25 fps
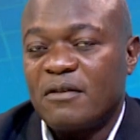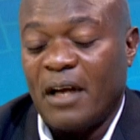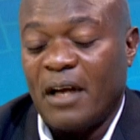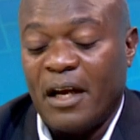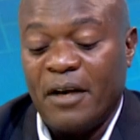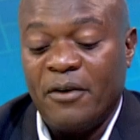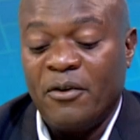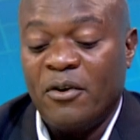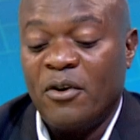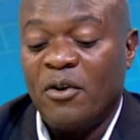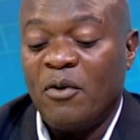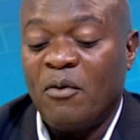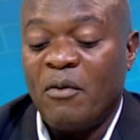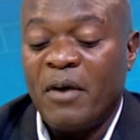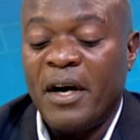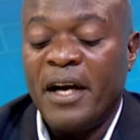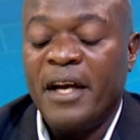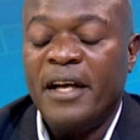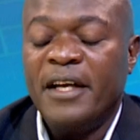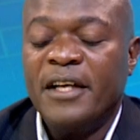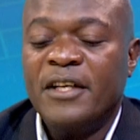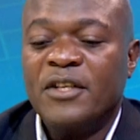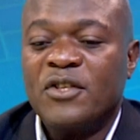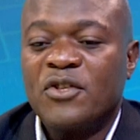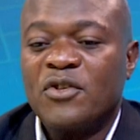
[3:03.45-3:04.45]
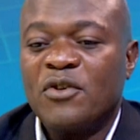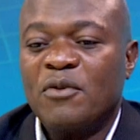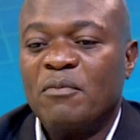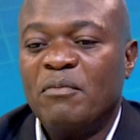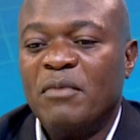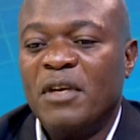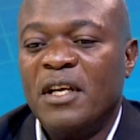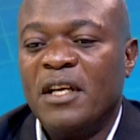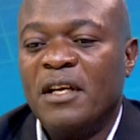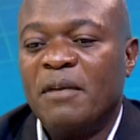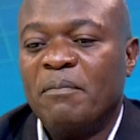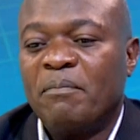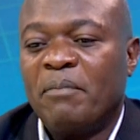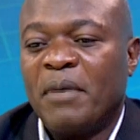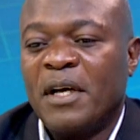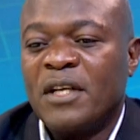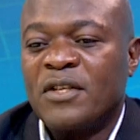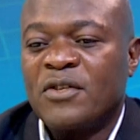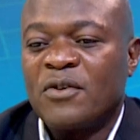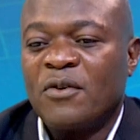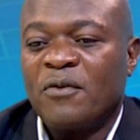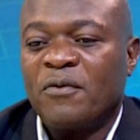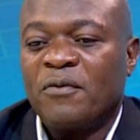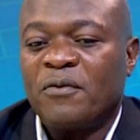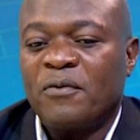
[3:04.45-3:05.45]
don't know why it should be part
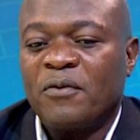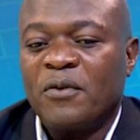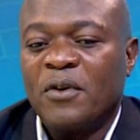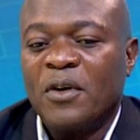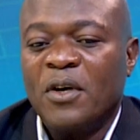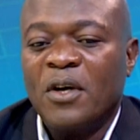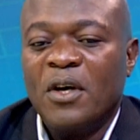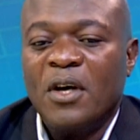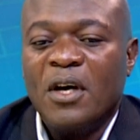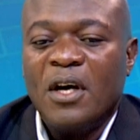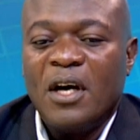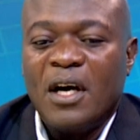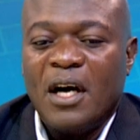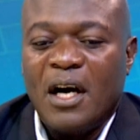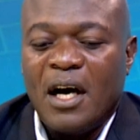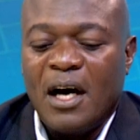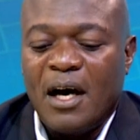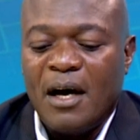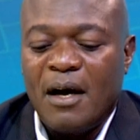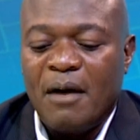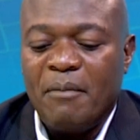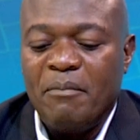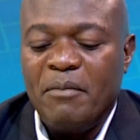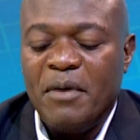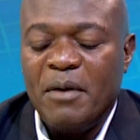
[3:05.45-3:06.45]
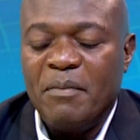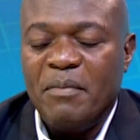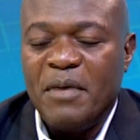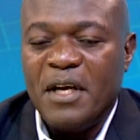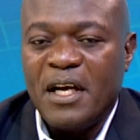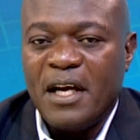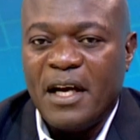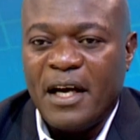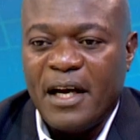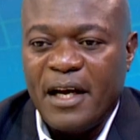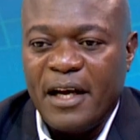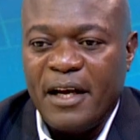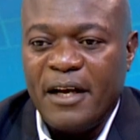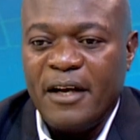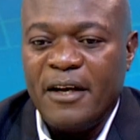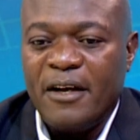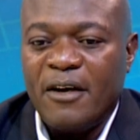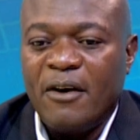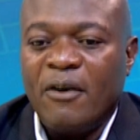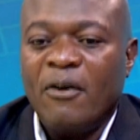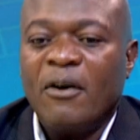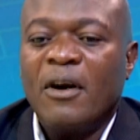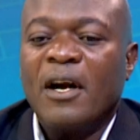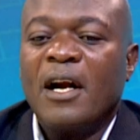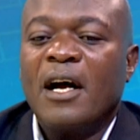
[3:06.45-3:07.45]
of BBI
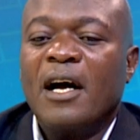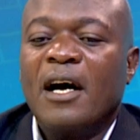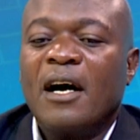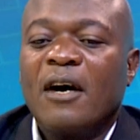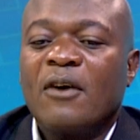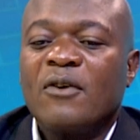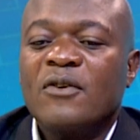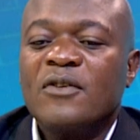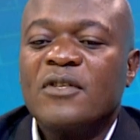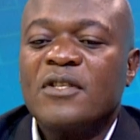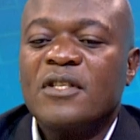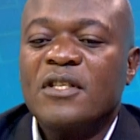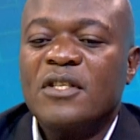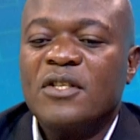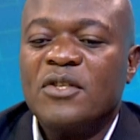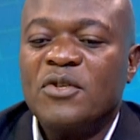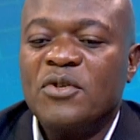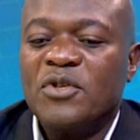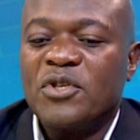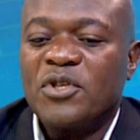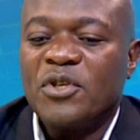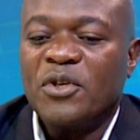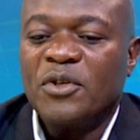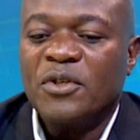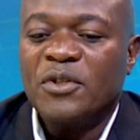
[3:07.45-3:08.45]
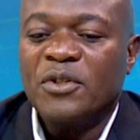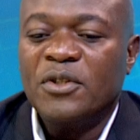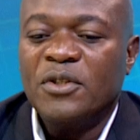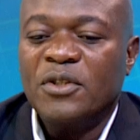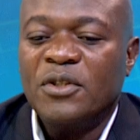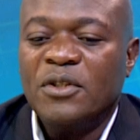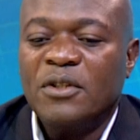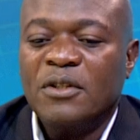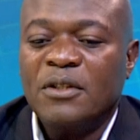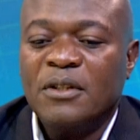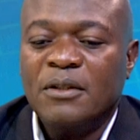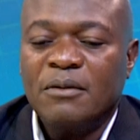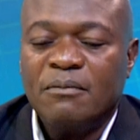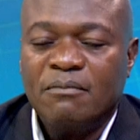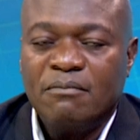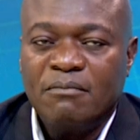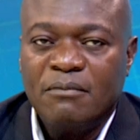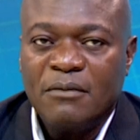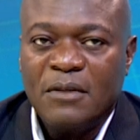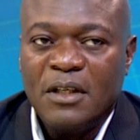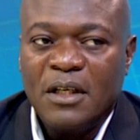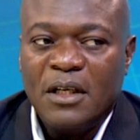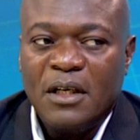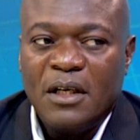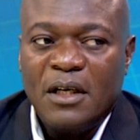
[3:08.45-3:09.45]
or a constitution
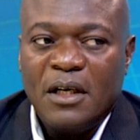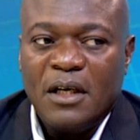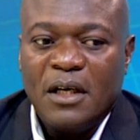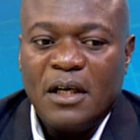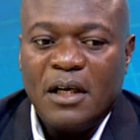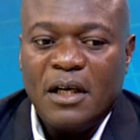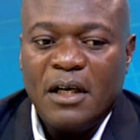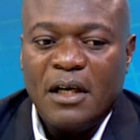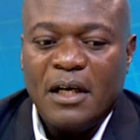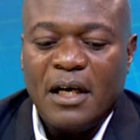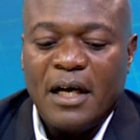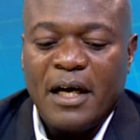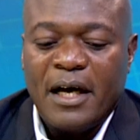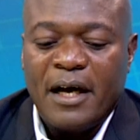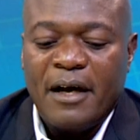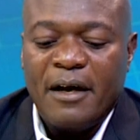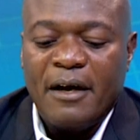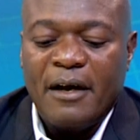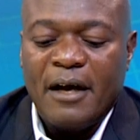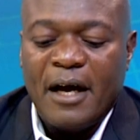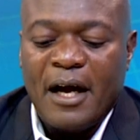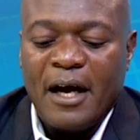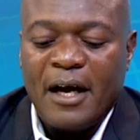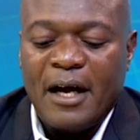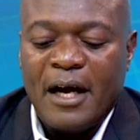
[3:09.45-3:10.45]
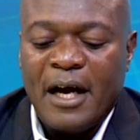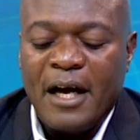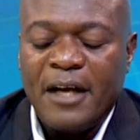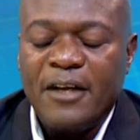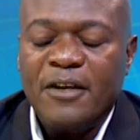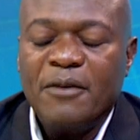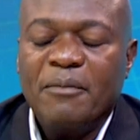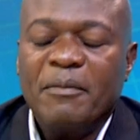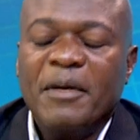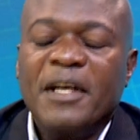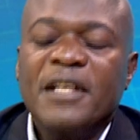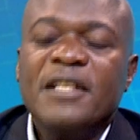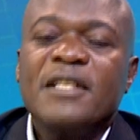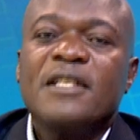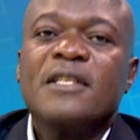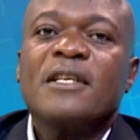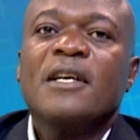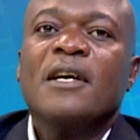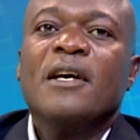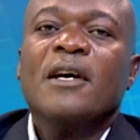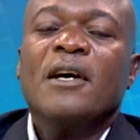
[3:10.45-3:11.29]
argument.